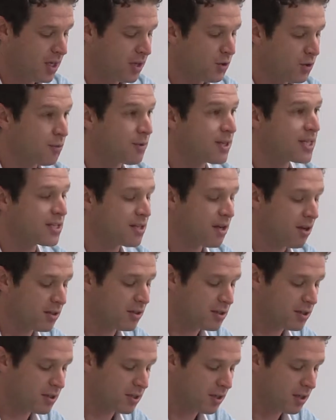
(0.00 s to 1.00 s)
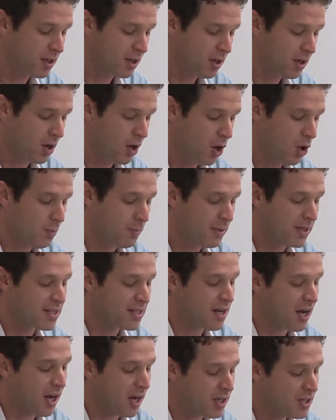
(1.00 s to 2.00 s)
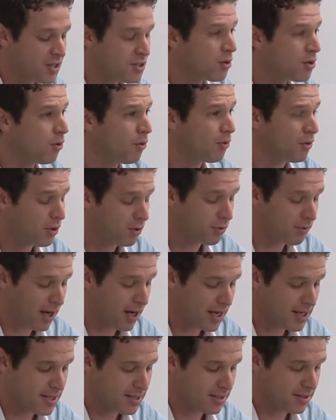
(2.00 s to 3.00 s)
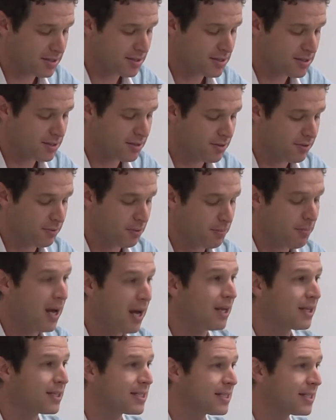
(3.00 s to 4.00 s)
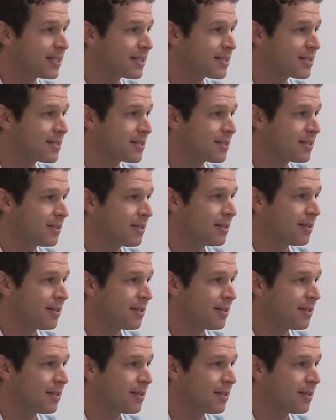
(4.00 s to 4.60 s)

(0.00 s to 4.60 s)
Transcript: The result opens untold horizons for politics,